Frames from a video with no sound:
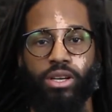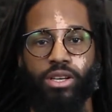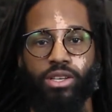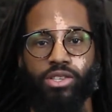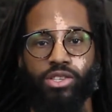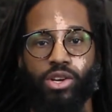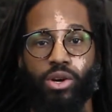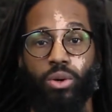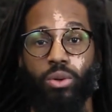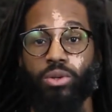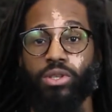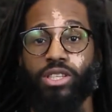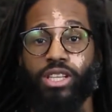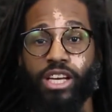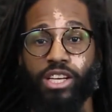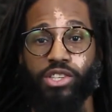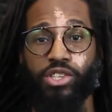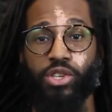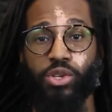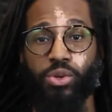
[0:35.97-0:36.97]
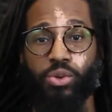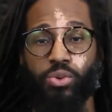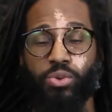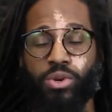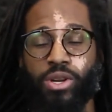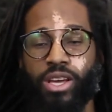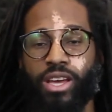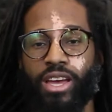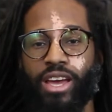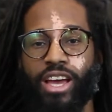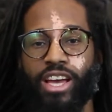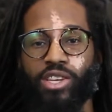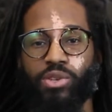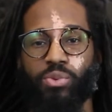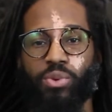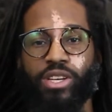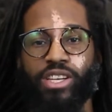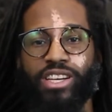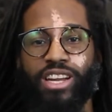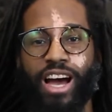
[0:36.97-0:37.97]
So stay tuned as
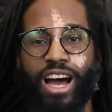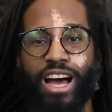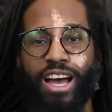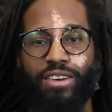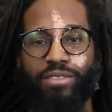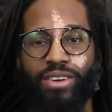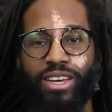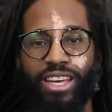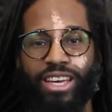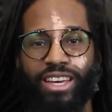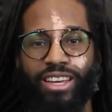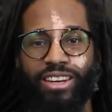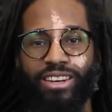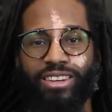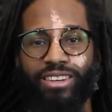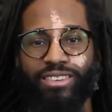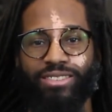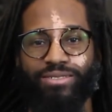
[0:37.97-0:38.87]
we dive in.